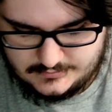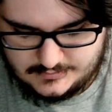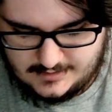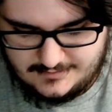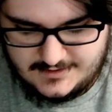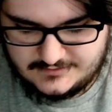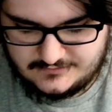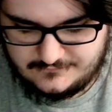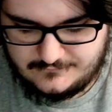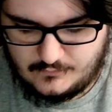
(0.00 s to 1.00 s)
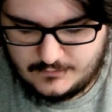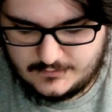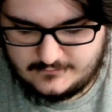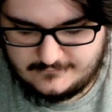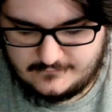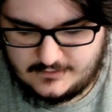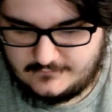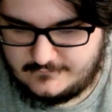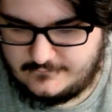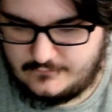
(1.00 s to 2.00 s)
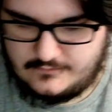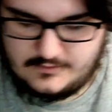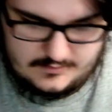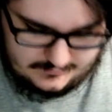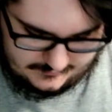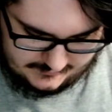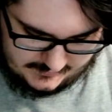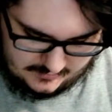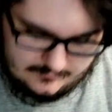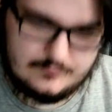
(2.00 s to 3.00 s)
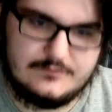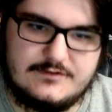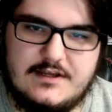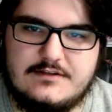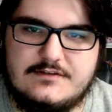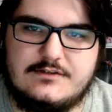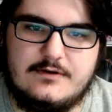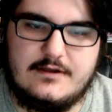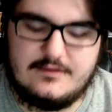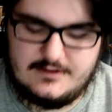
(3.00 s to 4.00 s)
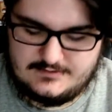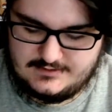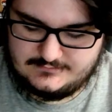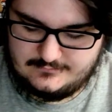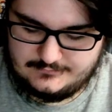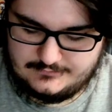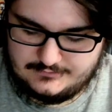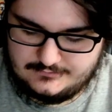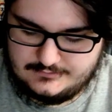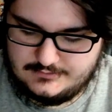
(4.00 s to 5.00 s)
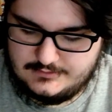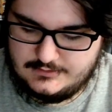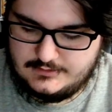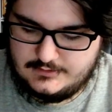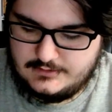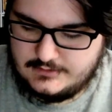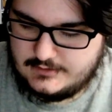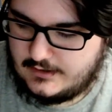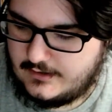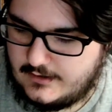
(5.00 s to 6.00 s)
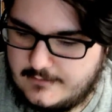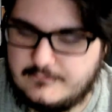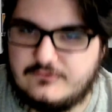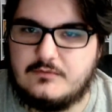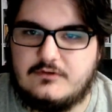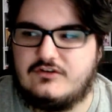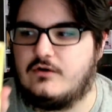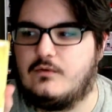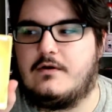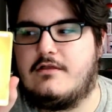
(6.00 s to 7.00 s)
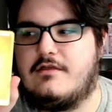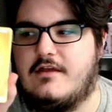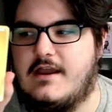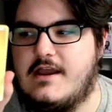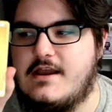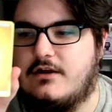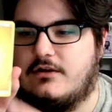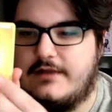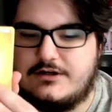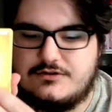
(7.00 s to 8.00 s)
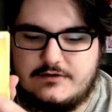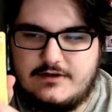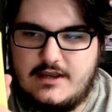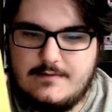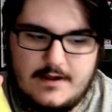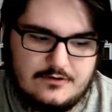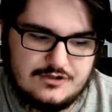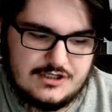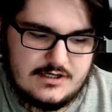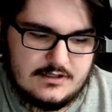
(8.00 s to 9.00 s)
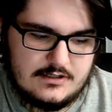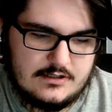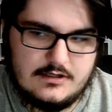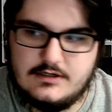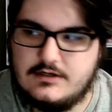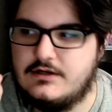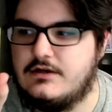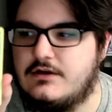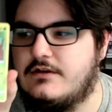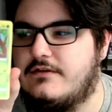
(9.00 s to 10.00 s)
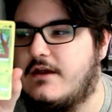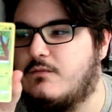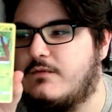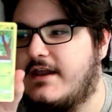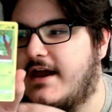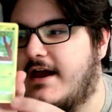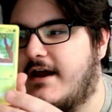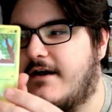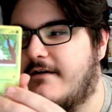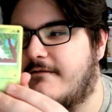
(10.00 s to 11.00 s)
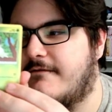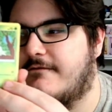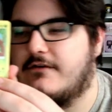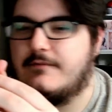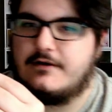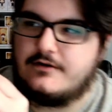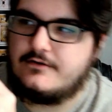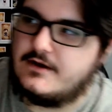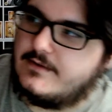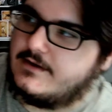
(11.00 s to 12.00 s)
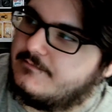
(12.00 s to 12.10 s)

I think it's four to the front for the Sun and Moon set, so I think that's what we'll do. Um, so we start with a electric type energy. Then we have, oh my god, okay, wait.